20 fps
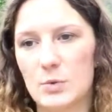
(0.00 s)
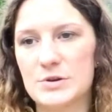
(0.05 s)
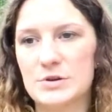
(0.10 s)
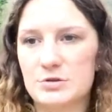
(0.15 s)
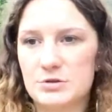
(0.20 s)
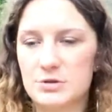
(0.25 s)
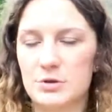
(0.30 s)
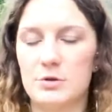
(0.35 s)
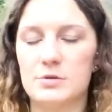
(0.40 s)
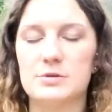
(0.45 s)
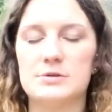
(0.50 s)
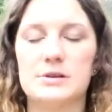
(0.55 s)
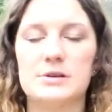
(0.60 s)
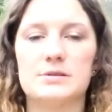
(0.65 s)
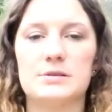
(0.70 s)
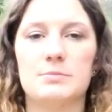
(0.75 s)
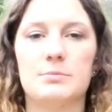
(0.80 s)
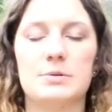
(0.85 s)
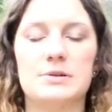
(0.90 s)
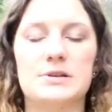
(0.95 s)
winter
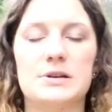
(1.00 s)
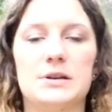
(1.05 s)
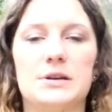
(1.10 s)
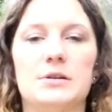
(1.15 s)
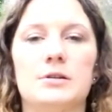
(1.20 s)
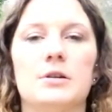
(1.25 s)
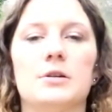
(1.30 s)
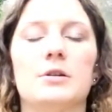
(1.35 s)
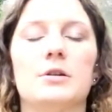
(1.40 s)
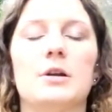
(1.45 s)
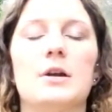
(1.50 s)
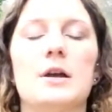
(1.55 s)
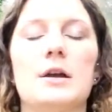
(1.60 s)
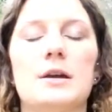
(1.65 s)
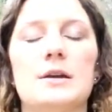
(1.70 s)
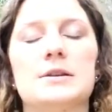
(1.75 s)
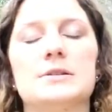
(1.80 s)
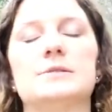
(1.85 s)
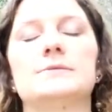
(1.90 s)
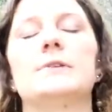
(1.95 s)
solstice in particular
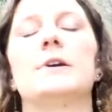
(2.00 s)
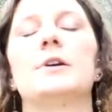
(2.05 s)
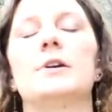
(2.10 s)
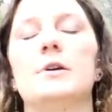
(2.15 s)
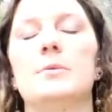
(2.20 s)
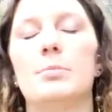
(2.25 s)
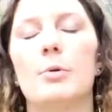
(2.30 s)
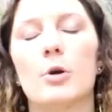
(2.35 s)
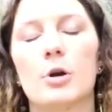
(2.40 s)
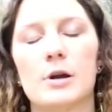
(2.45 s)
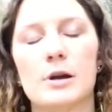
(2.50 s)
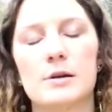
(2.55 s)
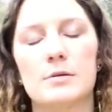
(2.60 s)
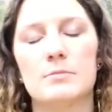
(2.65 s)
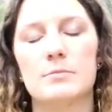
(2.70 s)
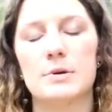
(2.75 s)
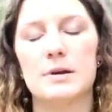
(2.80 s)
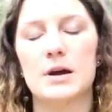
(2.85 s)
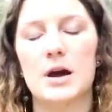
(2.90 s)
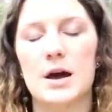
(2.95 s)
is very
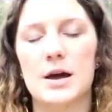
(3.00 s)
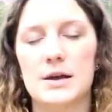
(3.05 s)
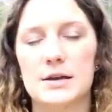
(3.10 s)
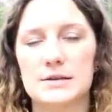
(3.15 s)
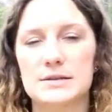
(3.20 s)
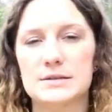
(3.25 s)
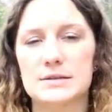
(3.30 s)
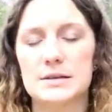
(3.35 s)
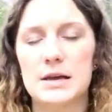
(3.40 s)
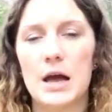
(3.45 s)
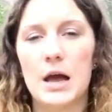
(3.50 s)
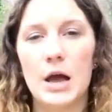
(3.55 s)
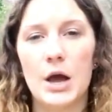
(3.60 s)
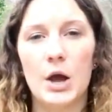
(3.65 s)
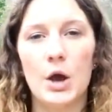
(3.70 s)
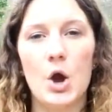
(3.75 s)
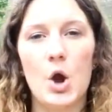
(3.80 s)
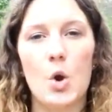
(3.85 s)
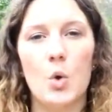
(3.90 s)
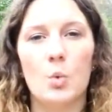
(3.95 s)
important, because
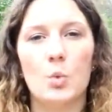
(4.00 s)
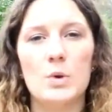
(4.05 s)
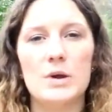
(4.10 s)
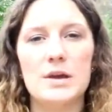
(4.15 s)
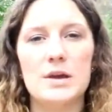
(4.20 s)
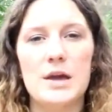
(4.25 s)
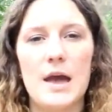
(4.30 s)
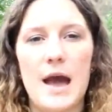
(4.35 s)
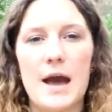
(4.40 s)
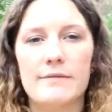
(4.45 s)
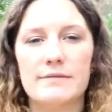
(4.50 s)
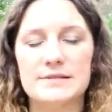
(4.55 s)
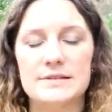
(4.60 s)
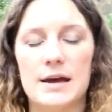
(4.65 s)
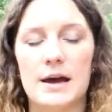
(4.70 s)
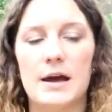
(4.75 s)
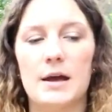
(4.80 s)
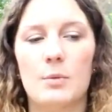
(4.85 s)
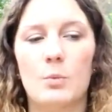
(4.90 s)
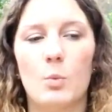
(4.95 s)
we have a
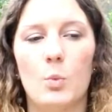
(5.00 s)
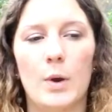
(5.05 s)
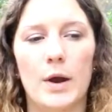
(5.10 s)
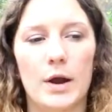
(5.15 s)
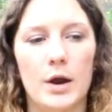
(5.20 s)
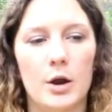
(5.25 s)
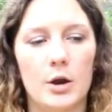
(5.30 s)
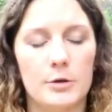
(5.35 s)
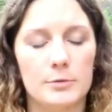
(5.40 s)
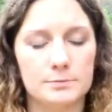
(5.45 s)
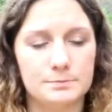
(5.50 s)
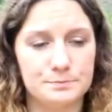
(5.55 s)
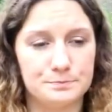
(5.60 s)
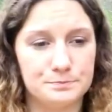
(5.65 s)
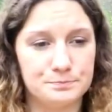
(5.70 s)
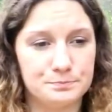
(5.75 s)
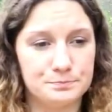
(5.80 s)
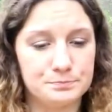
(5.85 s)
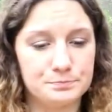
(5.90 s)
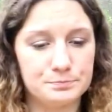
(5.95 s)
time where
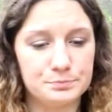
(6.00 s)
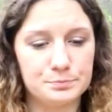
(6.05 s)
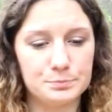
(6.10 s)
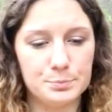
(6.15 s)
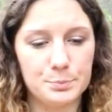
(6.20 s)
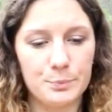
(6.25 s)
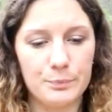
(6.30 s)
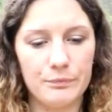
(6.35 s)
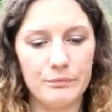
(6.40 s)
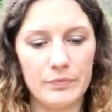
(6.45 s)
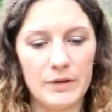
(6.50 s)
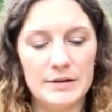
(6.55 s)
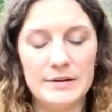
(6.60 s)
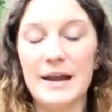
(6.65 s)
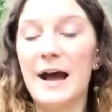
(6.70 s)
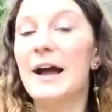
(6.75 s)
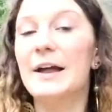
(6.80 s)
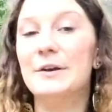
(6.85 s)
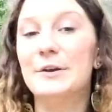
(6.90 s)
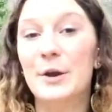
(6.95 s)

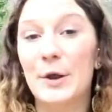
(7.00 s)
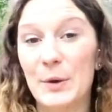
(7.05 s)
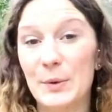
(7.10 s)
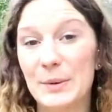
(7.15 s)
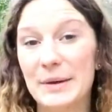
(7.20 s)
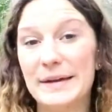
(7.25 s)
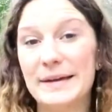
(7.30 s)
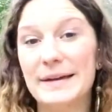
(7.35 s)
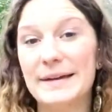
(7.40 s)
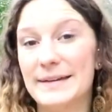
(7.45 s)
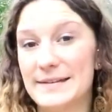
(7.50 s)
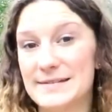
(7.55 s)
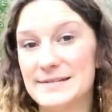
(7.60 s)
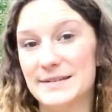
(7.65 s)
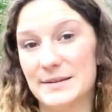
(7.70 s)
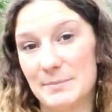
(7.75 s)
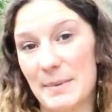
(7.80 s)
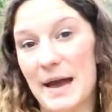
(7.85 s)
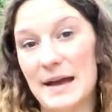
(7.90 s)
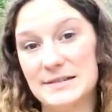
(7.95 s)
not knowing
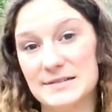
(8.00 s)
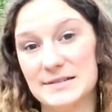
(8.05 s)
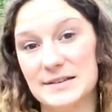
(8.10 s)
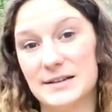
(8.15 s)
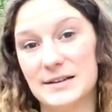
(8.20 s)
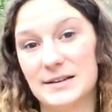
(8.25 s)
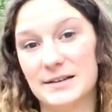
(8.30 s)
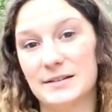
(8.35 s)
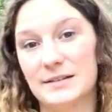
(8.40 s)
is the magic.